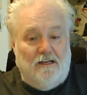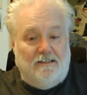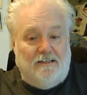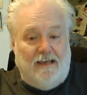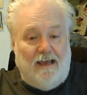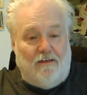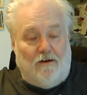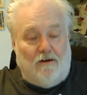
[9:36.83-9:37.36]

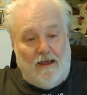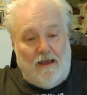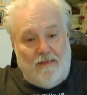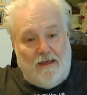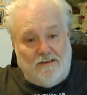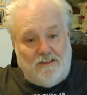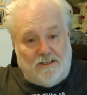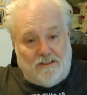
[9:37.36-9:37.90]
together and
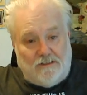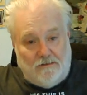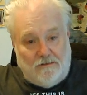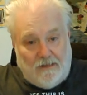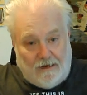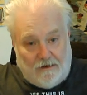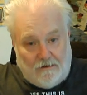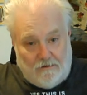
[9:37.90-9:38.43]
then just
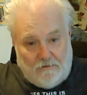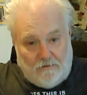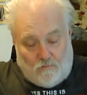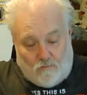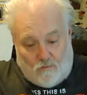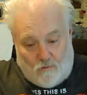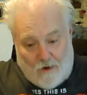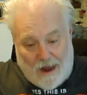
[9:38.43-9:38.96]
like
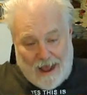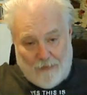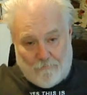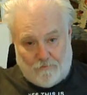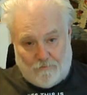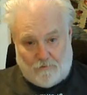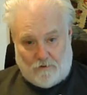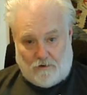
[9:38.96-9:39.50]

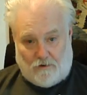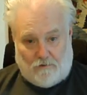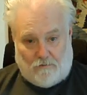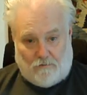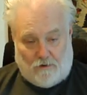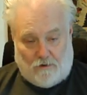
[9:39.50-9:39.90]
wrap her,